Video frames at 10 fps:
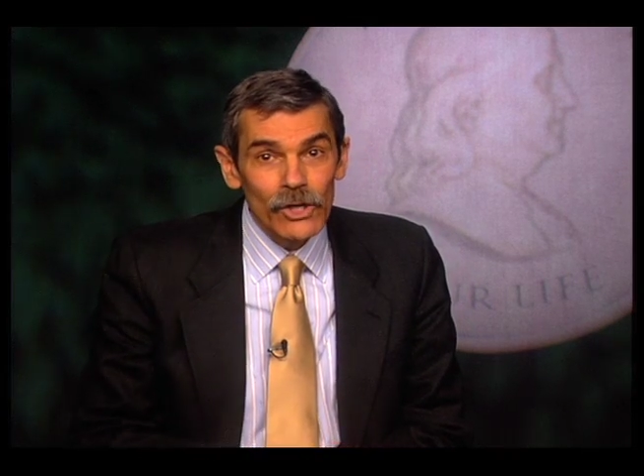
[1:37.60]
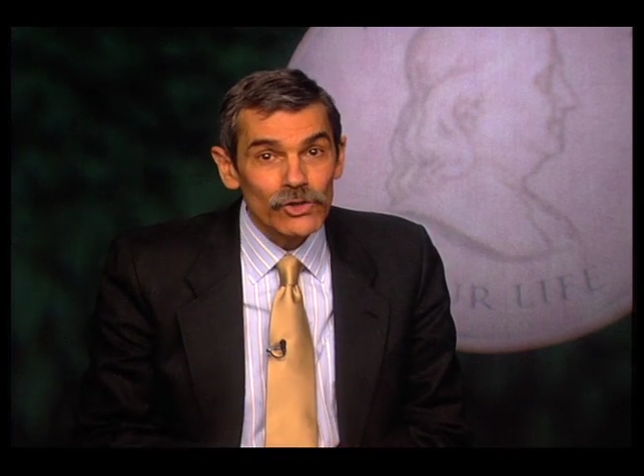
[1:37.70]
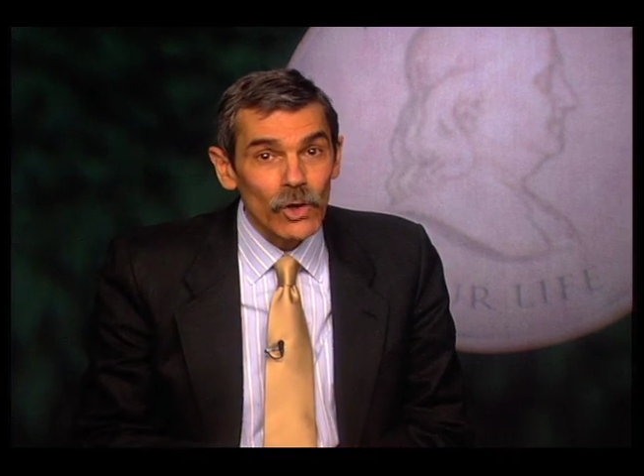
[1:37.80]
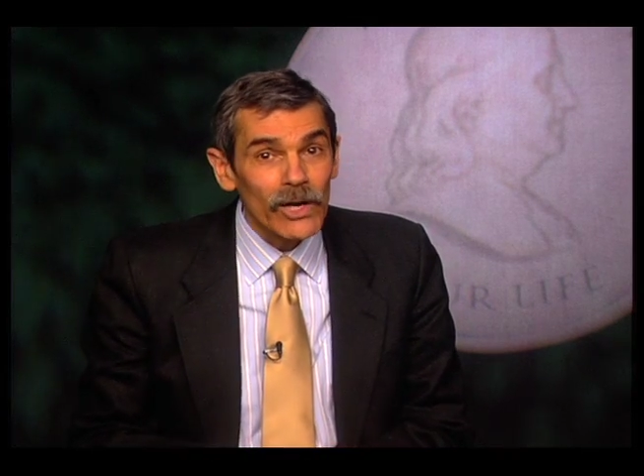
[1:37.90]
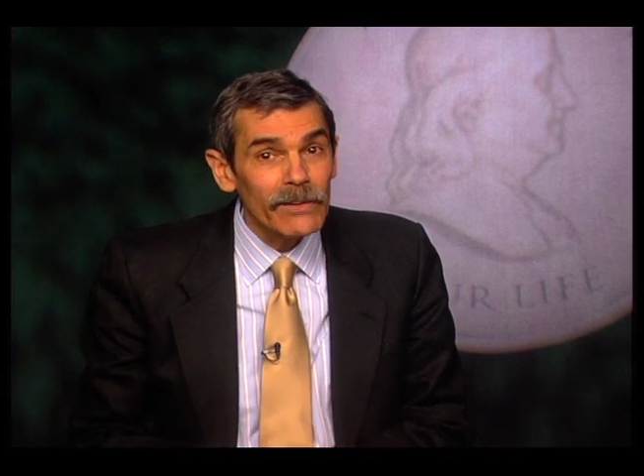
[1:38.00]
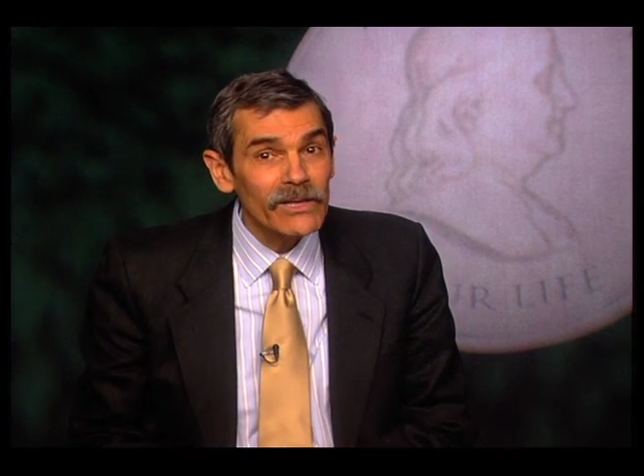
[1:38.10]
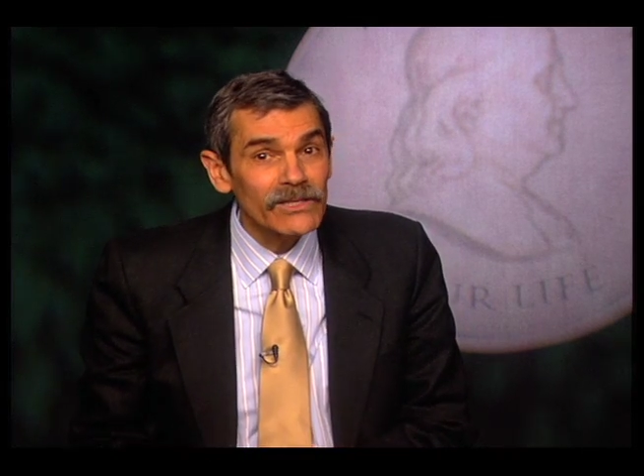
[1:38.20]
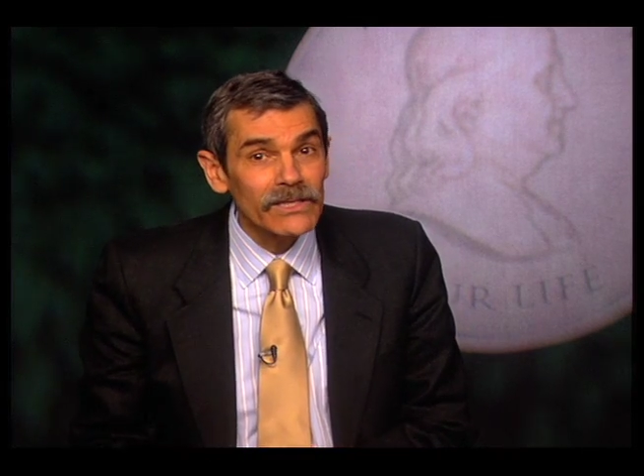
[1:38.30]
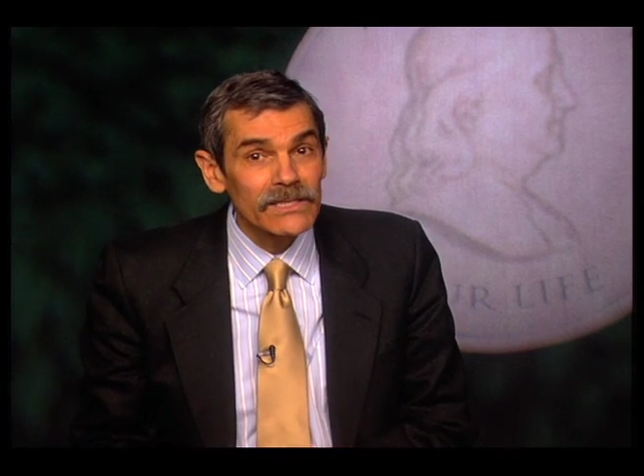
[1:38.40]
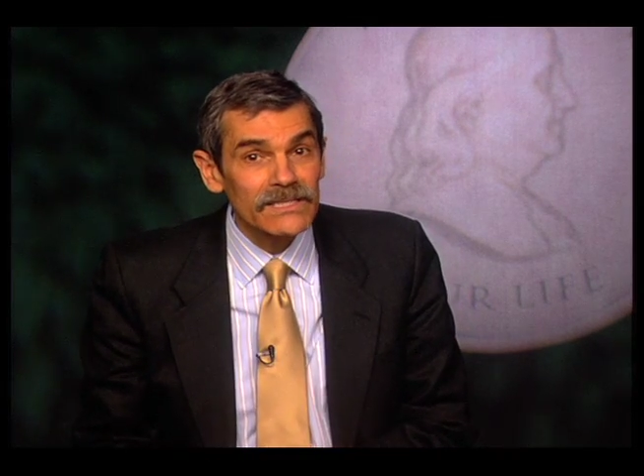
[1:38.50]
Joining me
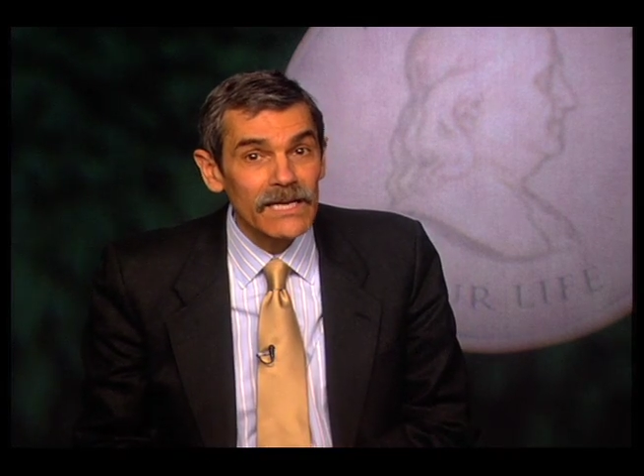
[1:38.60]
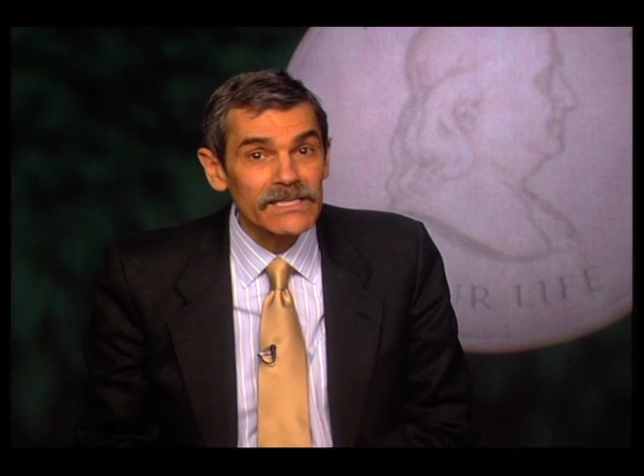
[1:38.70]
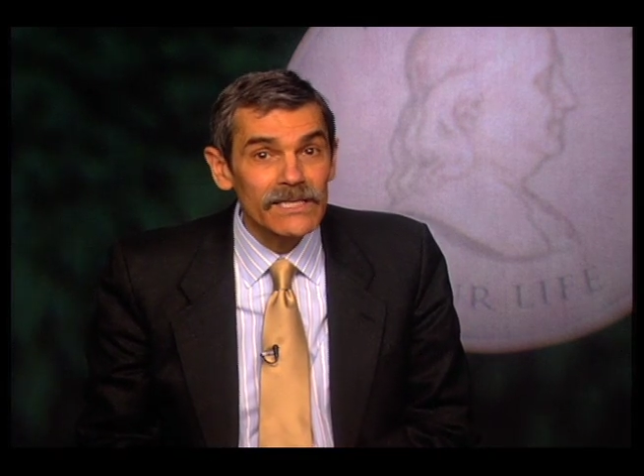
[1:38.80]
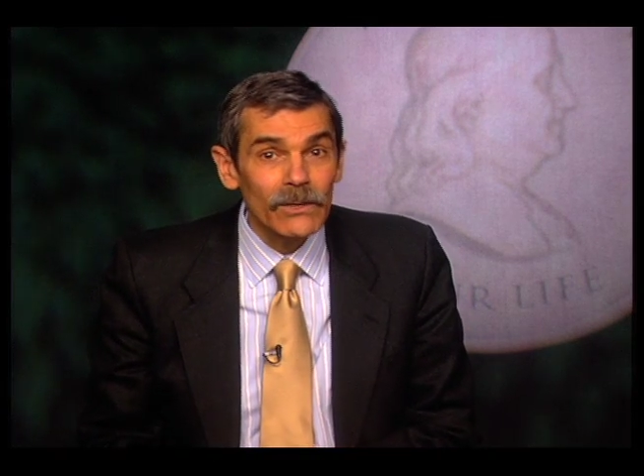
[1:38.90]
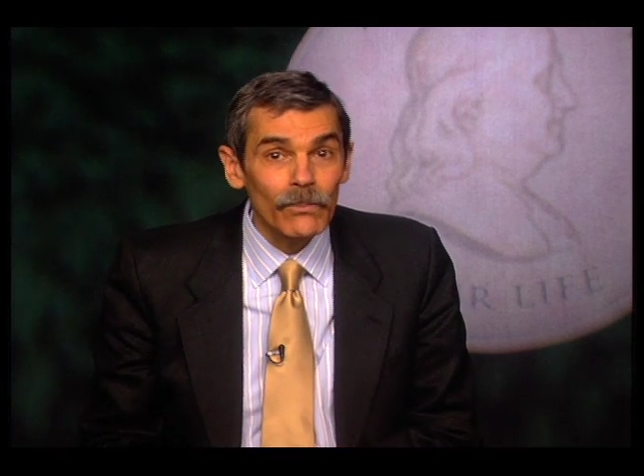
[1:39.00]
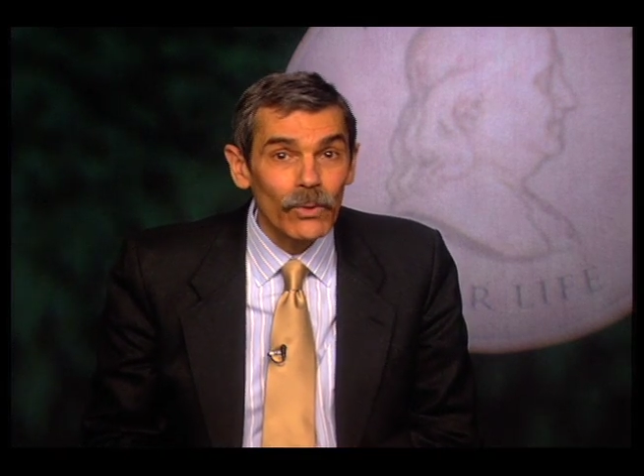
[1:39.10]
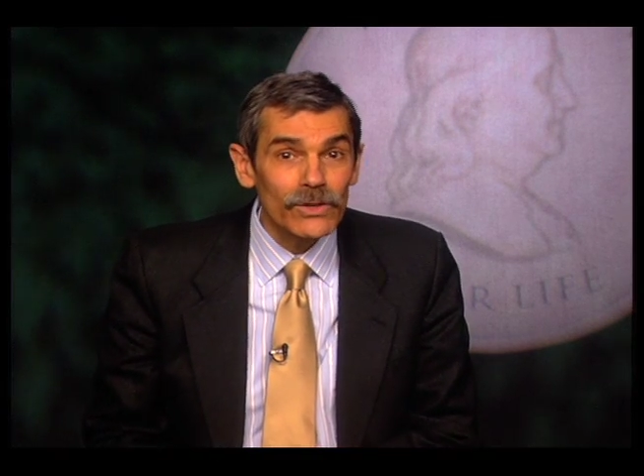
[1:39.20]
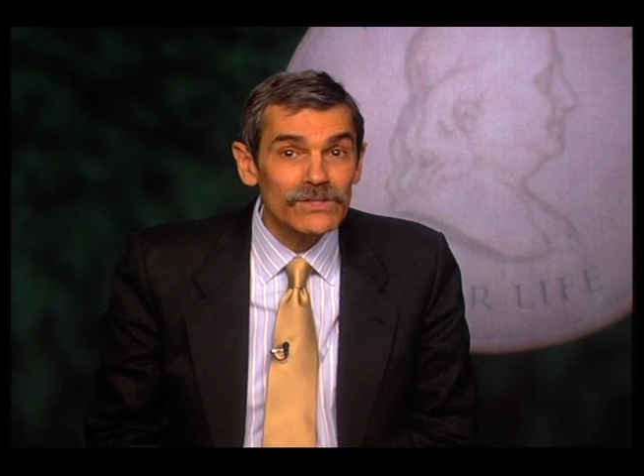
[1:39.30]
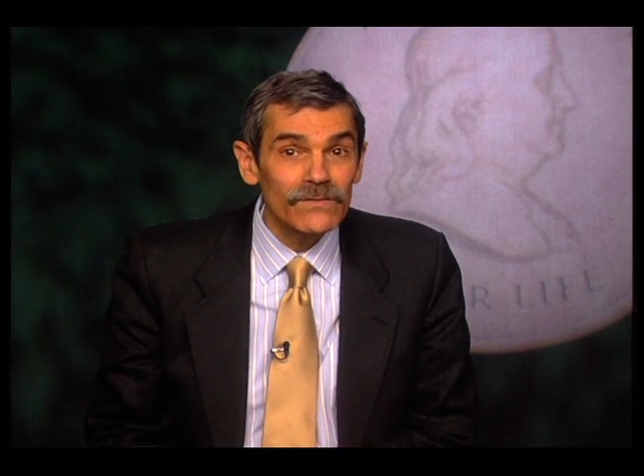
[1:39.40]
to discuss the importance